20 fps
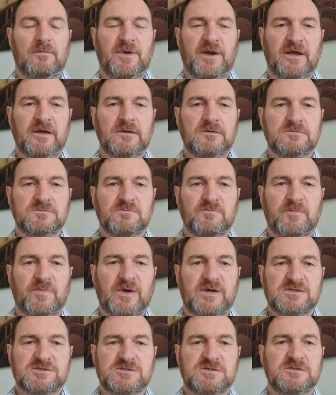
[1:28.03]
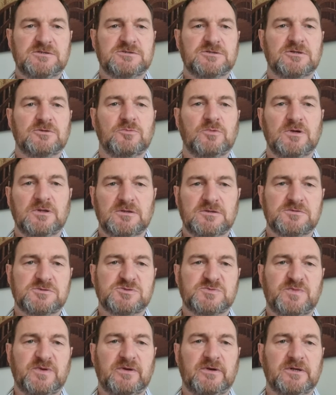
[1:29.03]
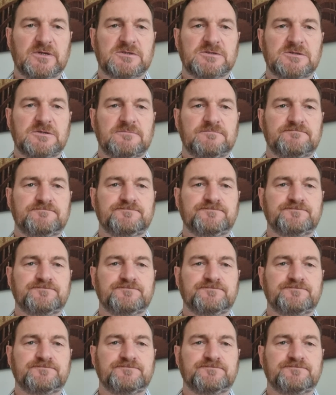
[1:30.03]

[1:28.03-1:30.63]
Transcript: Brian passed into the world of spirit